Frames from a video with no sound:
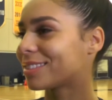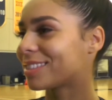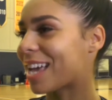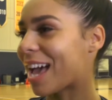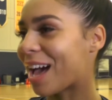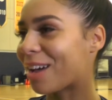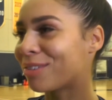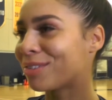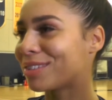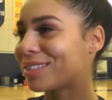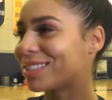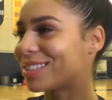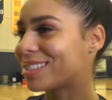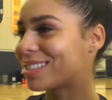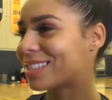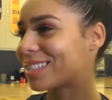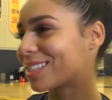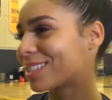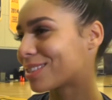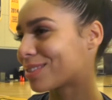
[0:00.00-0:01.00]
Having a
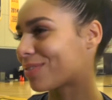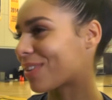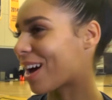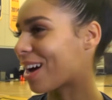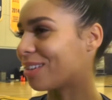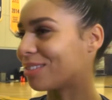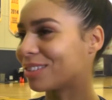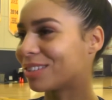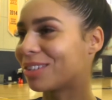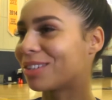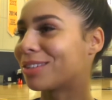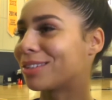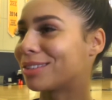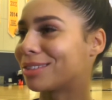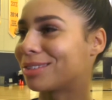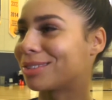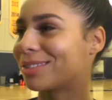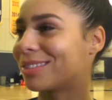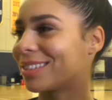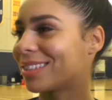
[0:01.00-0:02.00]
six-five girl on
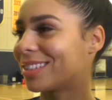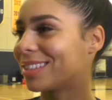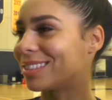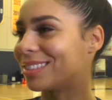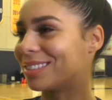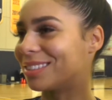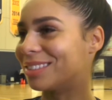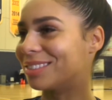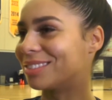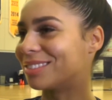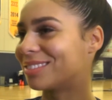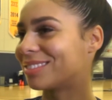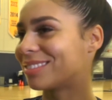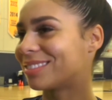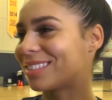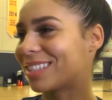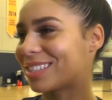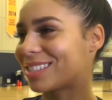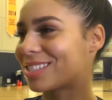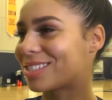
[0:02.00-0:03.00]
the court, you know,
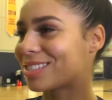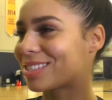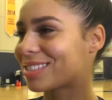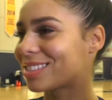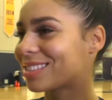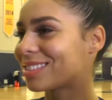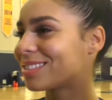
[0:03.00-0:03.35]
that's